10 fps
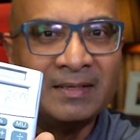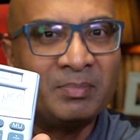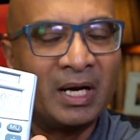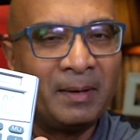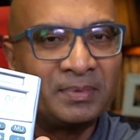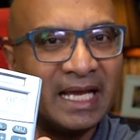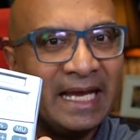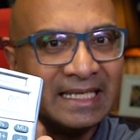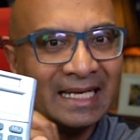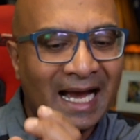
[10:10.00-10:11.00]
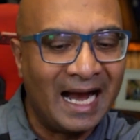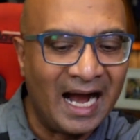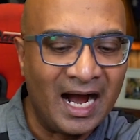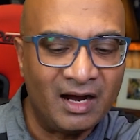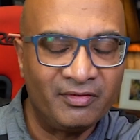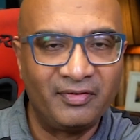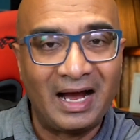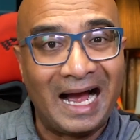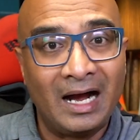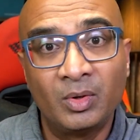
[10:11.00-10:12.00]
perhaps 8.5
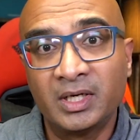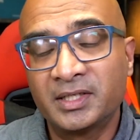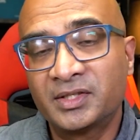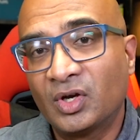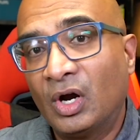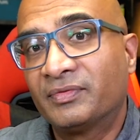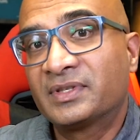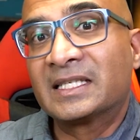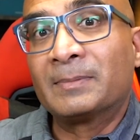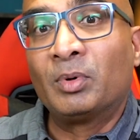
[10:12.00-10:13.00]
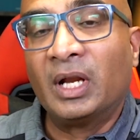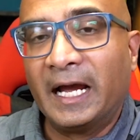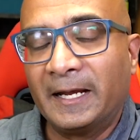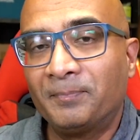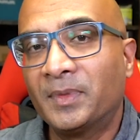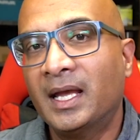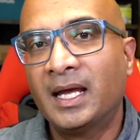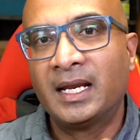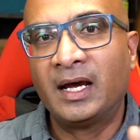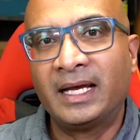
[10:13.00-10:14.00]
hours of supply.
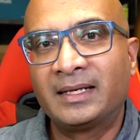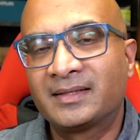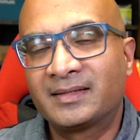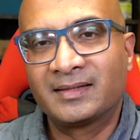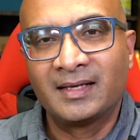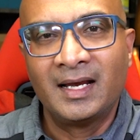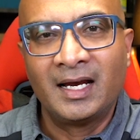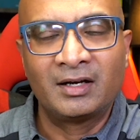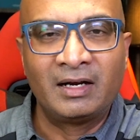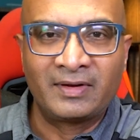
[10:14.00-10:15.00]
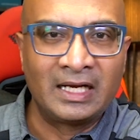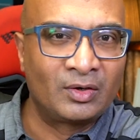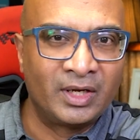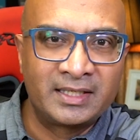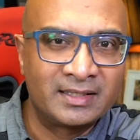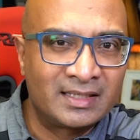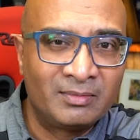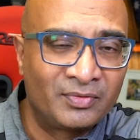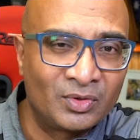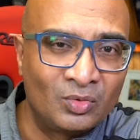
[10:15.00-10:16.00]
Now that's a rough calculation.
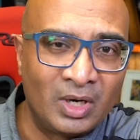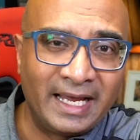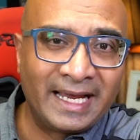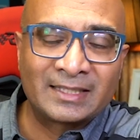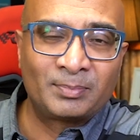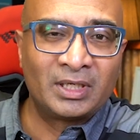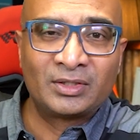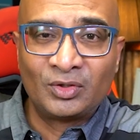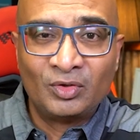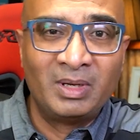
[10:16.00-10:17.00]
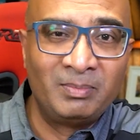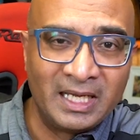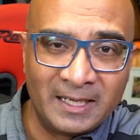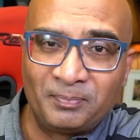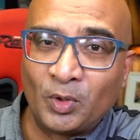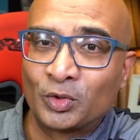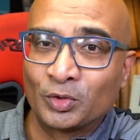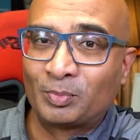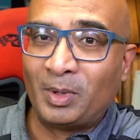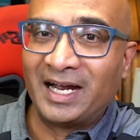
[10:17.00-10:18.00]
Some of you who are experts, or you may be an
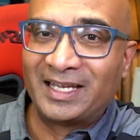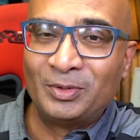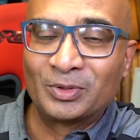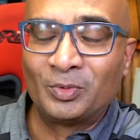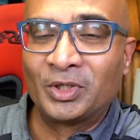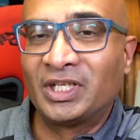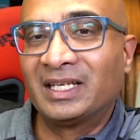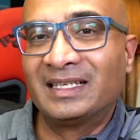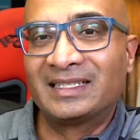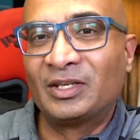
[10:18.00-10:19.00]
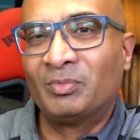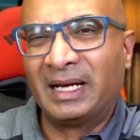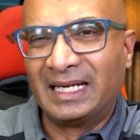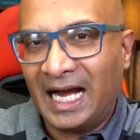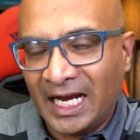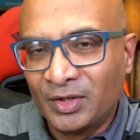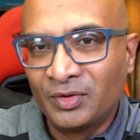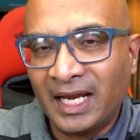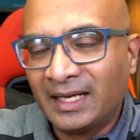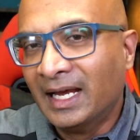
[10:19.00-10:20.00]
auto sparky who's watching this, and you might
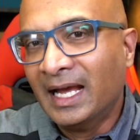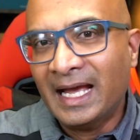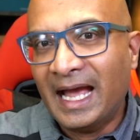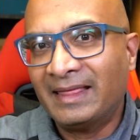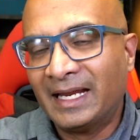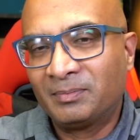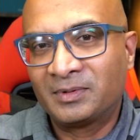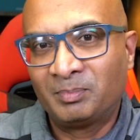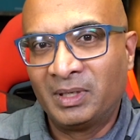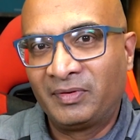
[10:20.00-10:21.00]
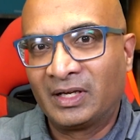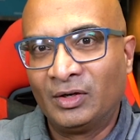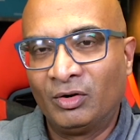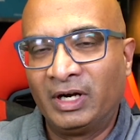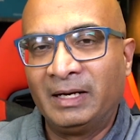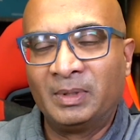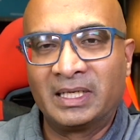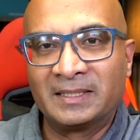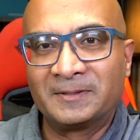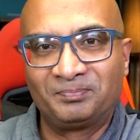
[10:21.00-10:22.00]
argue that, and that's perfectly all right,
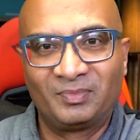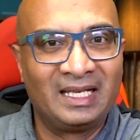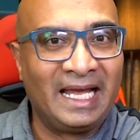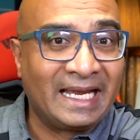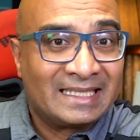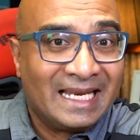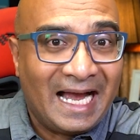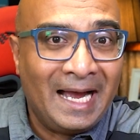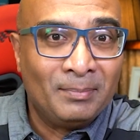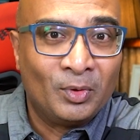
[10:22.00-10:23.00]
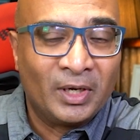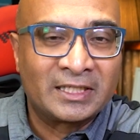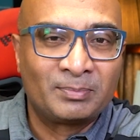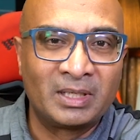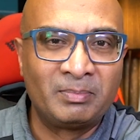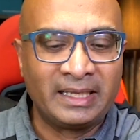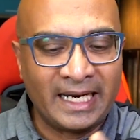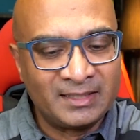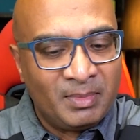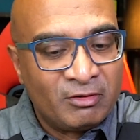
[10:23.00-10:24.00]
because like I said, I am no expert, but
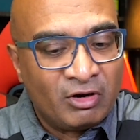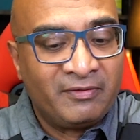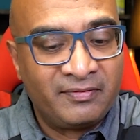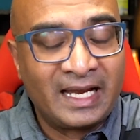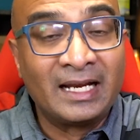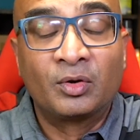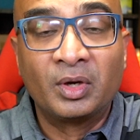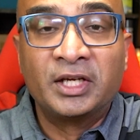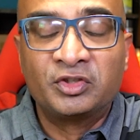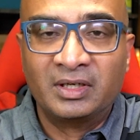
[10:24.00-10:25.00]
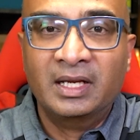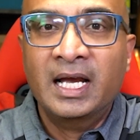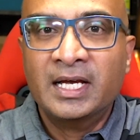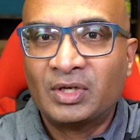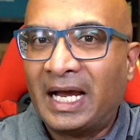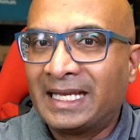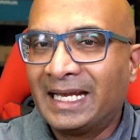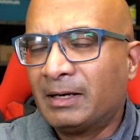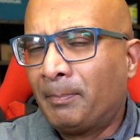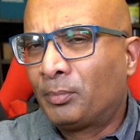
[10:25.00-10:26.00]
that's my rough calculation. So I
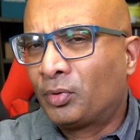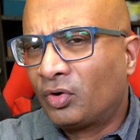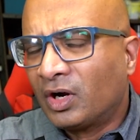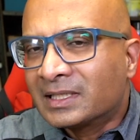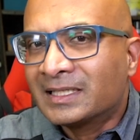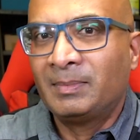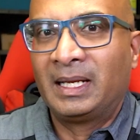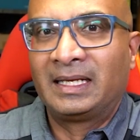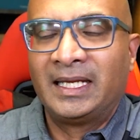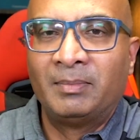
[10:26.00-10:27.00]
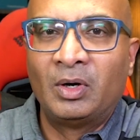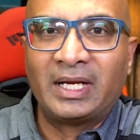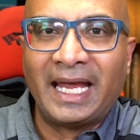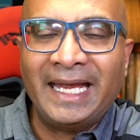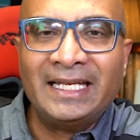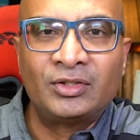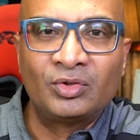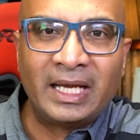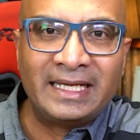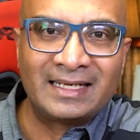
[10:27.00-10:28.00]
get approximately about 8
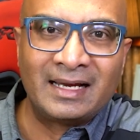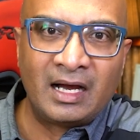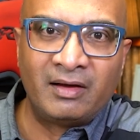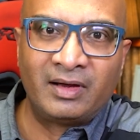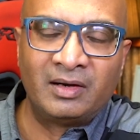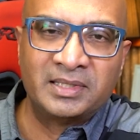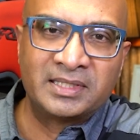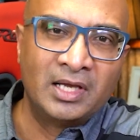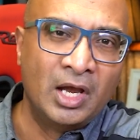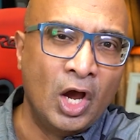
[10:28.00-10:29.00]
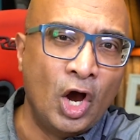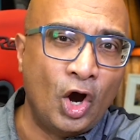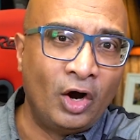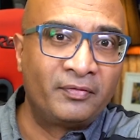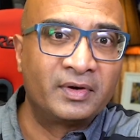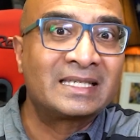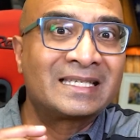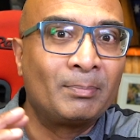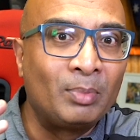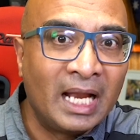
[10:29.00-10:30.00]
to 8.5 hours of
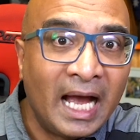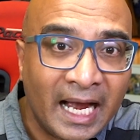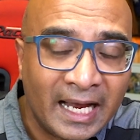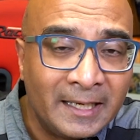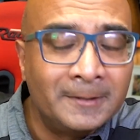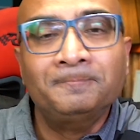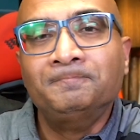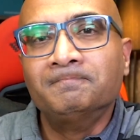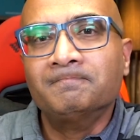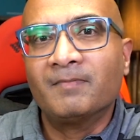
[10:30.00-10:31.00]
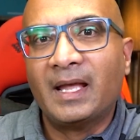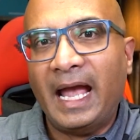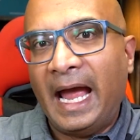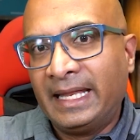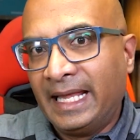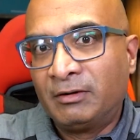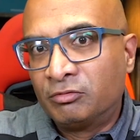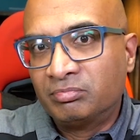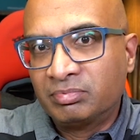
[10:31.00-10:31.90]
supply at that